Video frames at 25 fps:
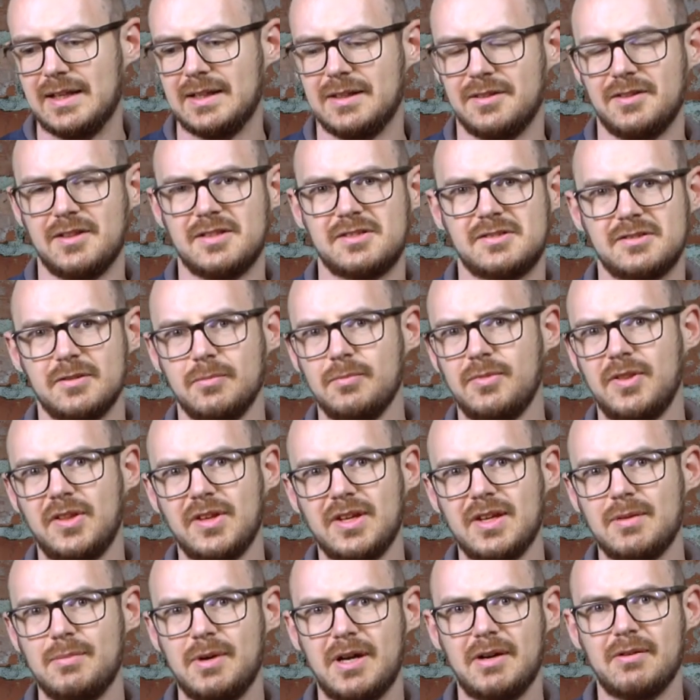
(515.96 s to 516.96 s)
There's something
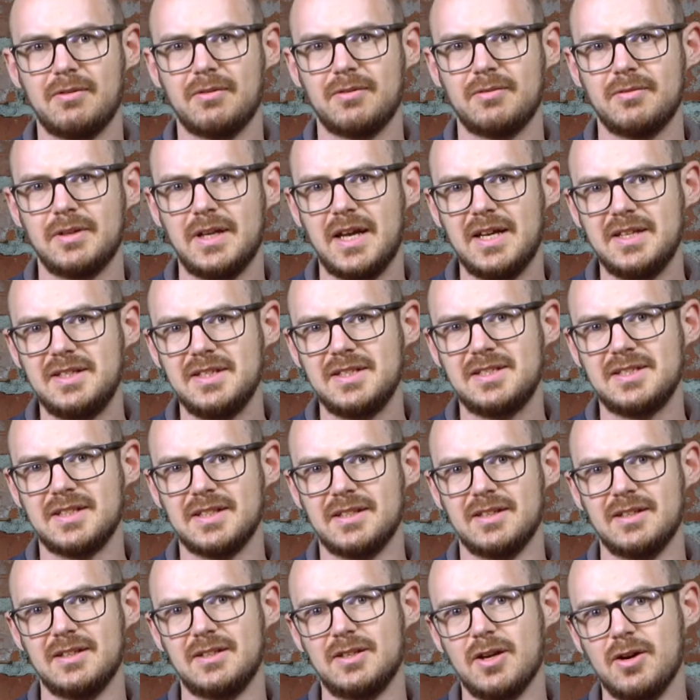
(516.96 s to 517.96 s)
about
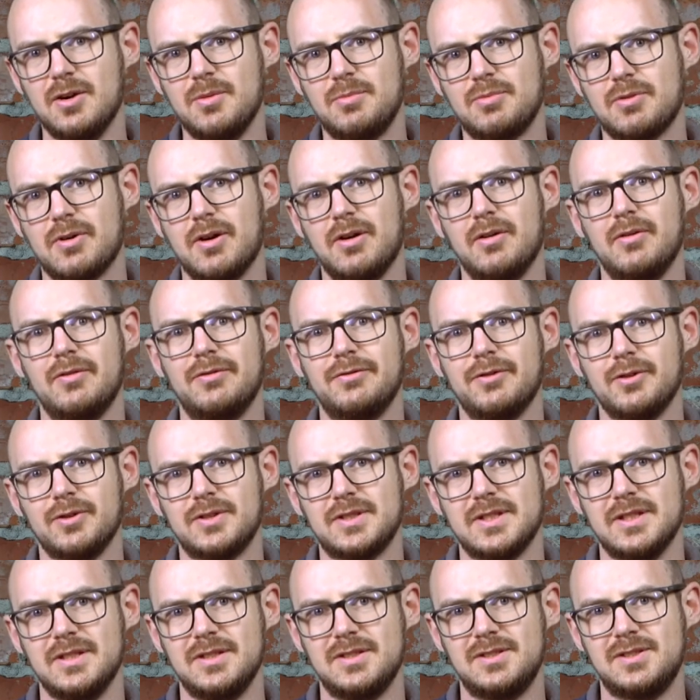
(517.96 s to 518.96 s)
editing GoPro
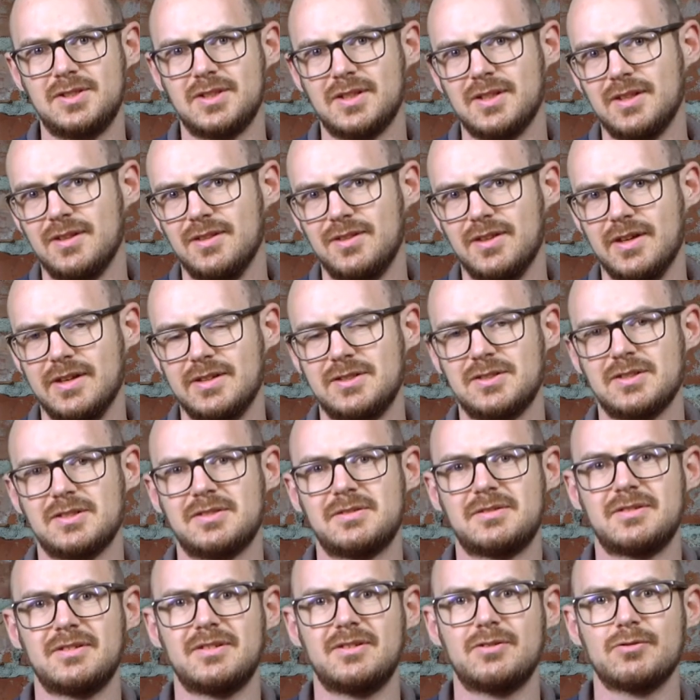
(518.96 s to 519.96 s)
footage that
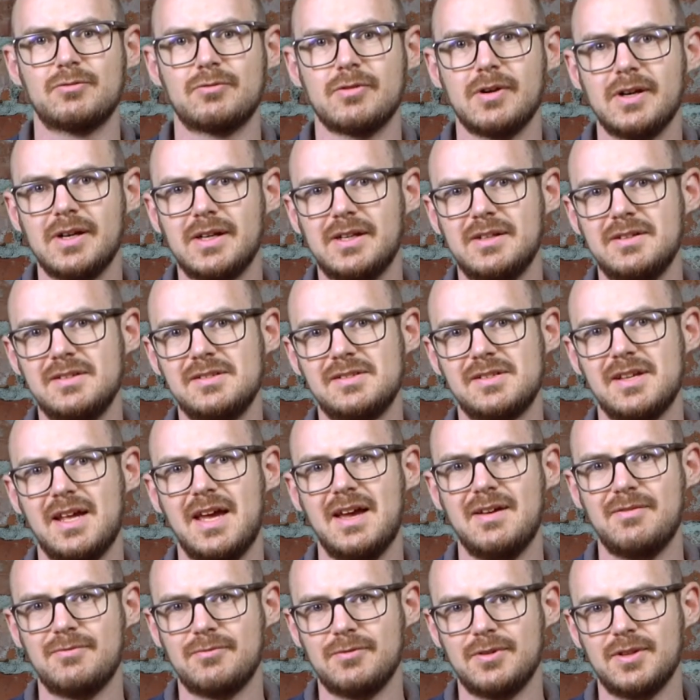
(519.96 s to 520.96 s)
just grinds
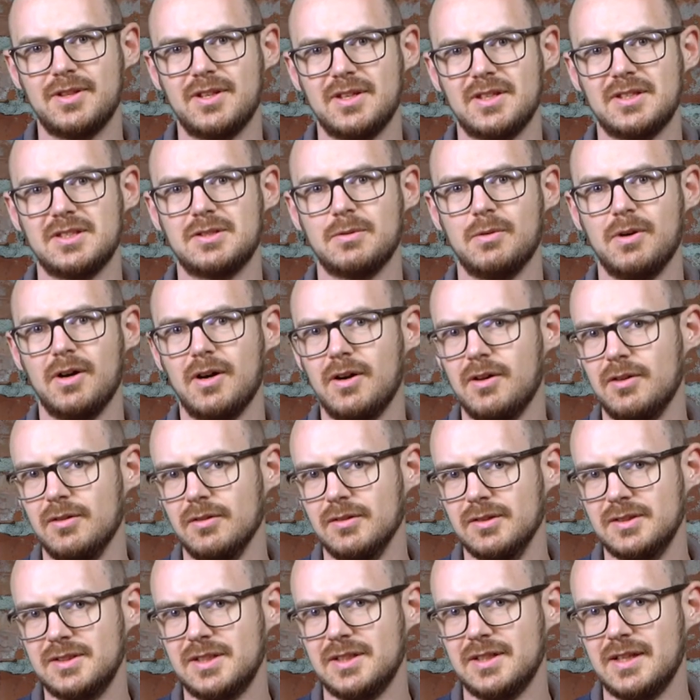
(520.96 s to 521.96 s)
everything to a
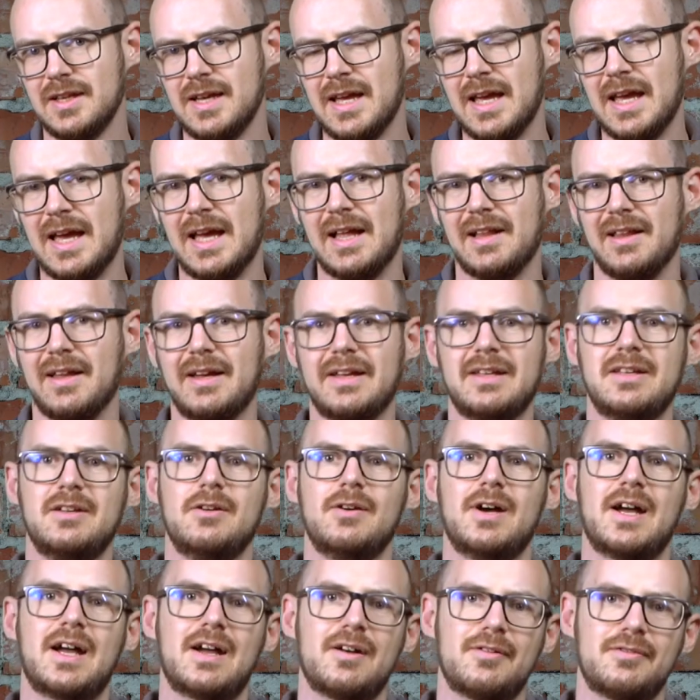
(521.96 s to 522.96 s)
halt. Like, you
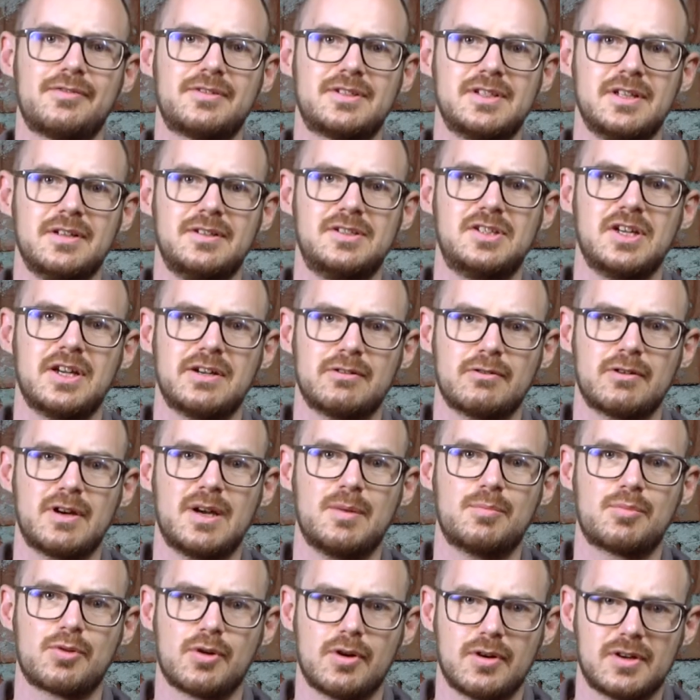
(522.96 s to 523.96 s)
have to
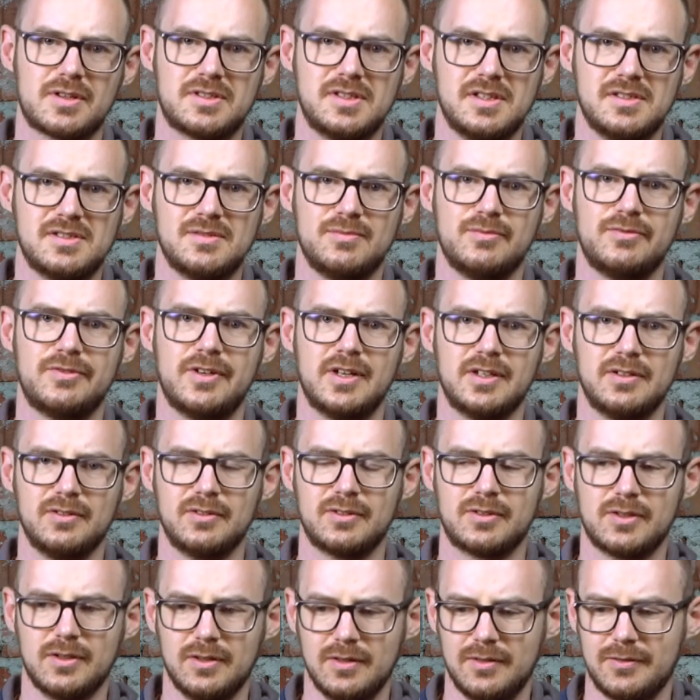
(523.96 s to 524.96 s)
generate proxies in Final
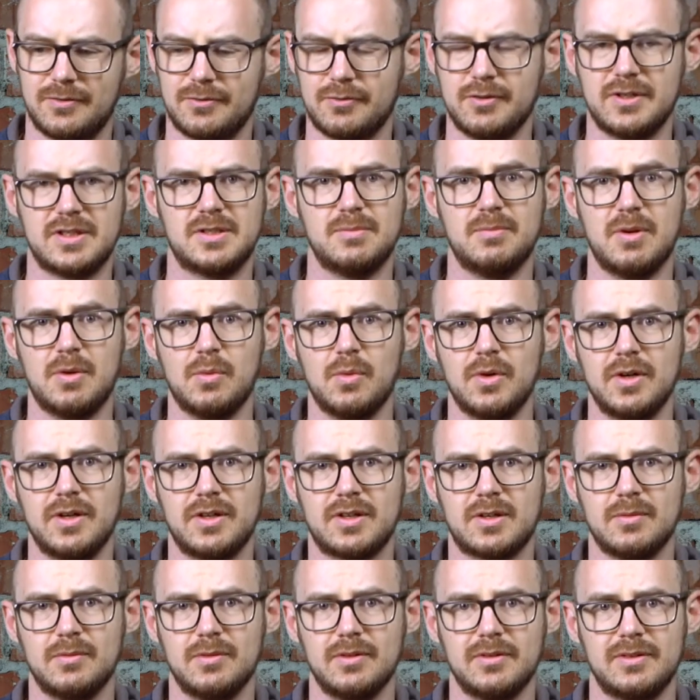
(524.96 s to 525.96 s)
Cut for it to be
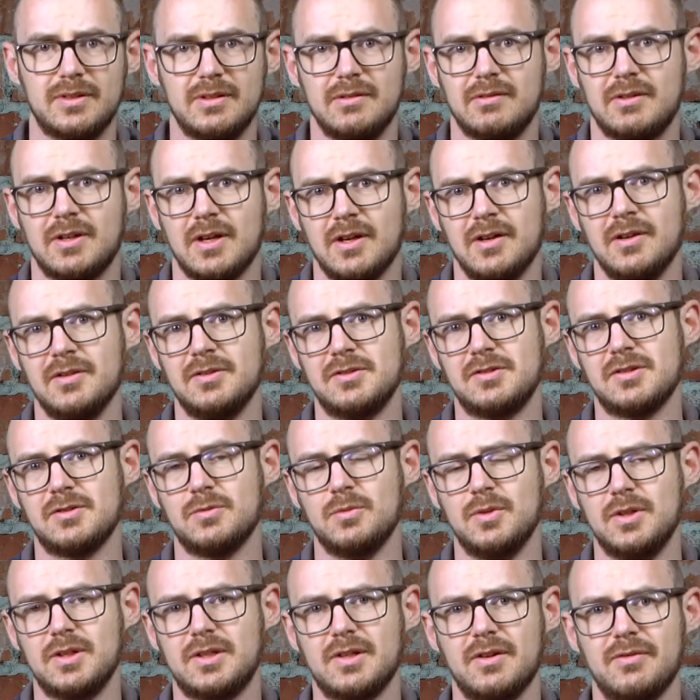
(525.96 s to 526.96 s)
workable. You can't just
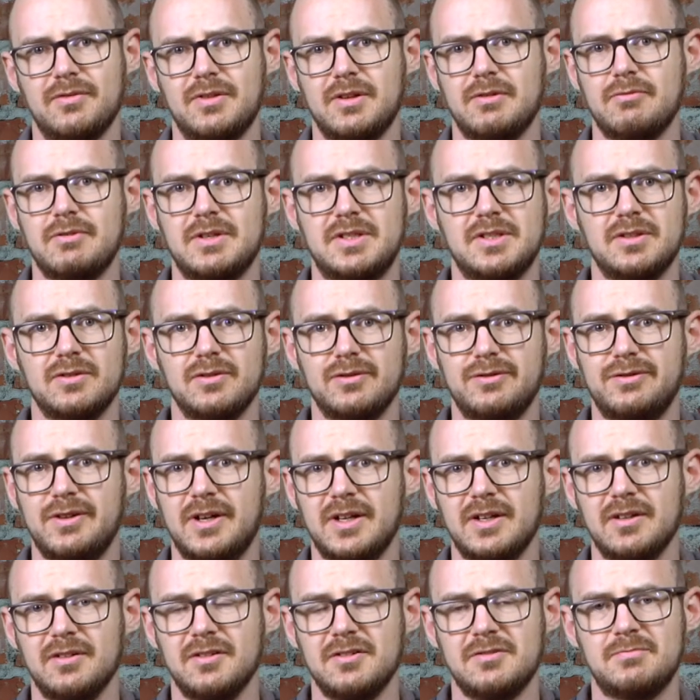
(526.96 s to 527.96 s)
work off the original
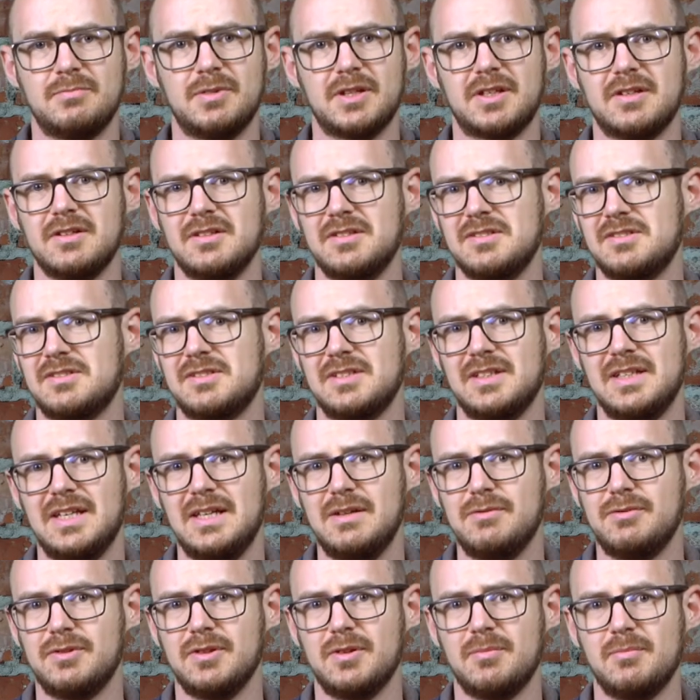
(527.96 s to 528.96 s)
files, because
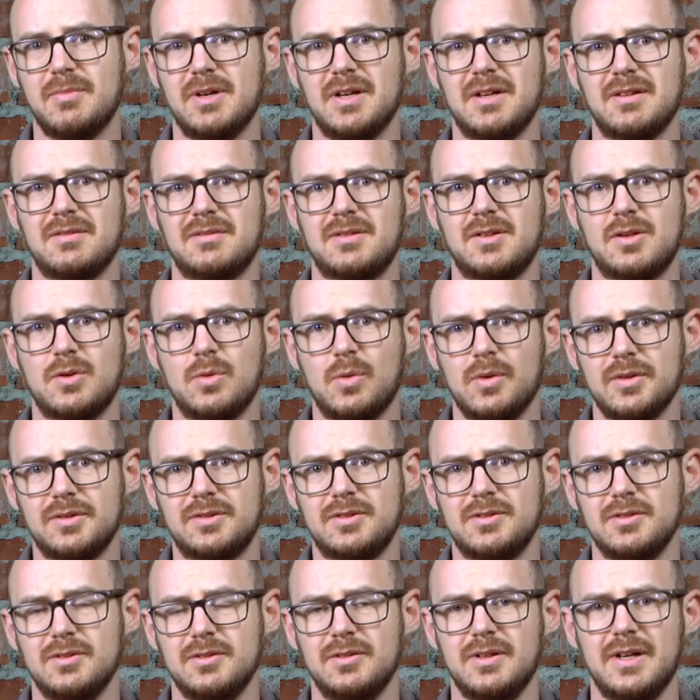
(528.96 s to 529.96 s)
even on my
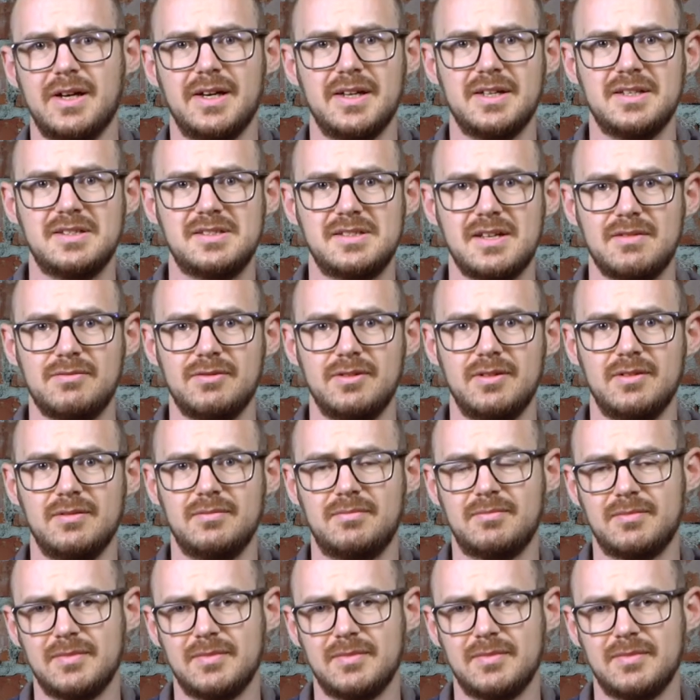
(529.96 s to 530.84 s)
quad-core i7